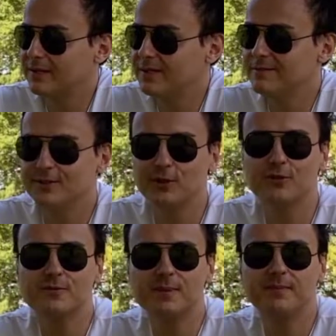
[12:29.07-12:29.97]
And even
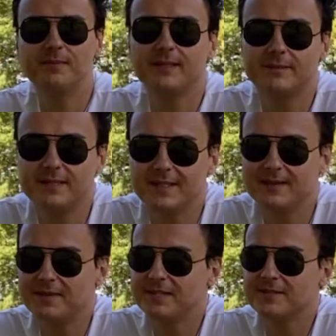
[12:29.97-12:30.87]
those people that
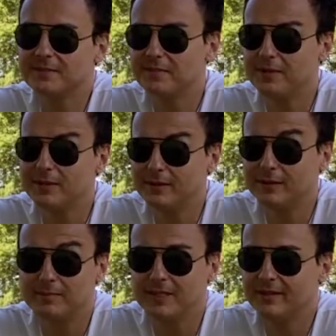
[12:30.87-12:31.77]
became instant
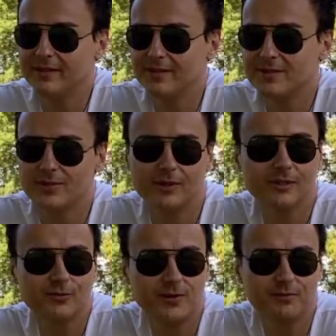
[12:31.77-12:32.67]
millionaires on
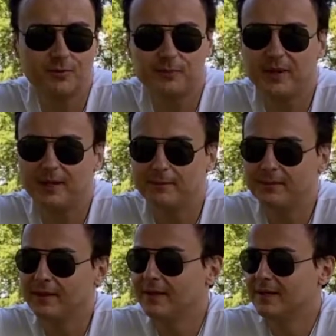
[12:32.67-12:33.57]
a crypto pump,
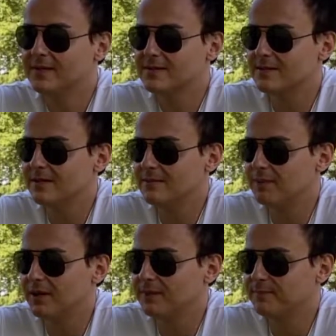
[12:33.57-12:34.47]
say he
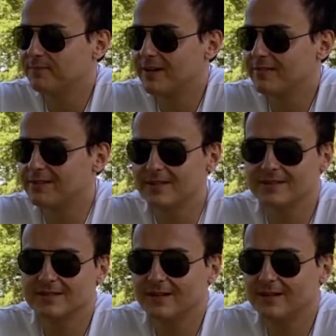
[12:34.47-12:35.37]
bought a
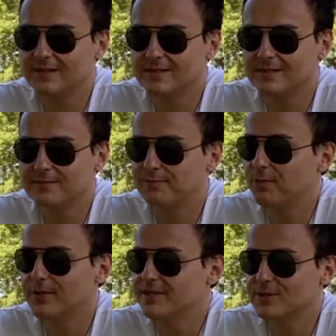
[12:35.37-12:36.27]
$5,000 at
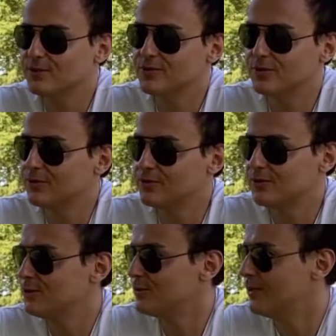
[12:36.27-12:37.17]

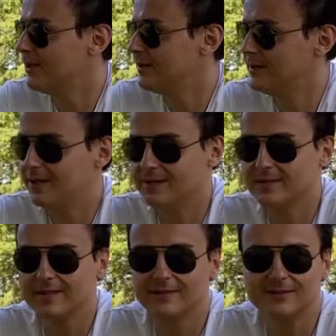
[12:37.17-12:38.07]
0.0001 and now it's
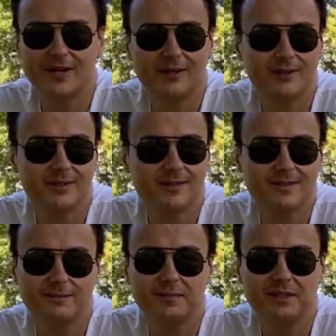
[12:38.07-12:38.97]
like a dollar and
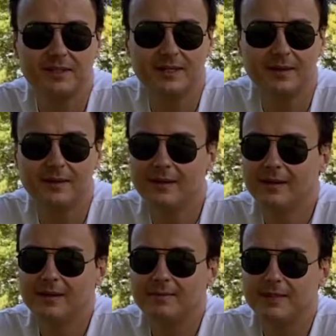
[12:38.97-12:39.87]
he's a millionaire.
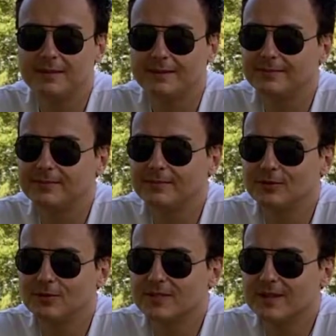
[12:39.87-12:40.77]
I mean,
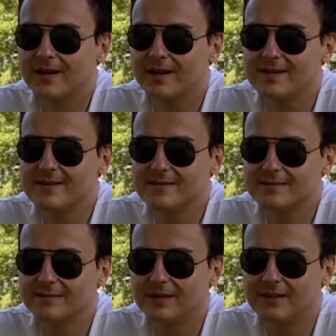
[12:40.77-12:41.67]
those guys
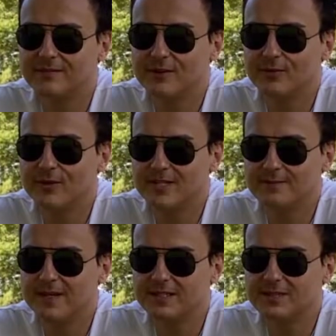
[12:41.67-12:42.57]
have no
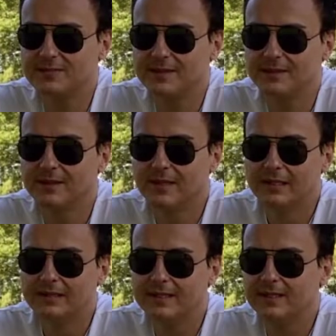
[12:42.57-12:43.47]
risk management.
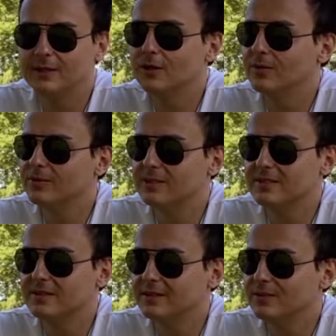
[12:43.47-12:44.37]
They can go
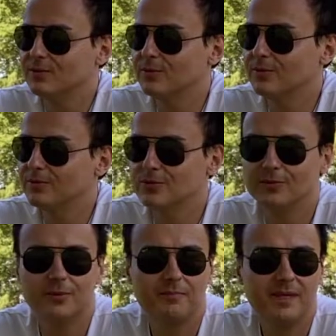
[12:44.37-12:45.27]
easily to a,
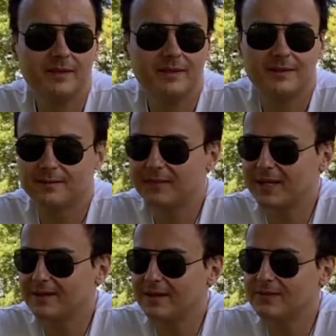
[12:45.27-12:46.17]
to a million and
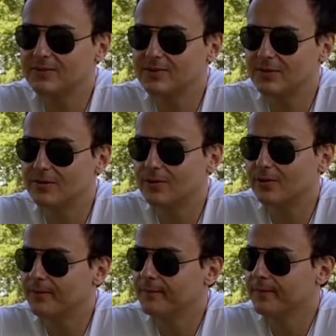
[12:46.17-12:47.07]
back down to zero.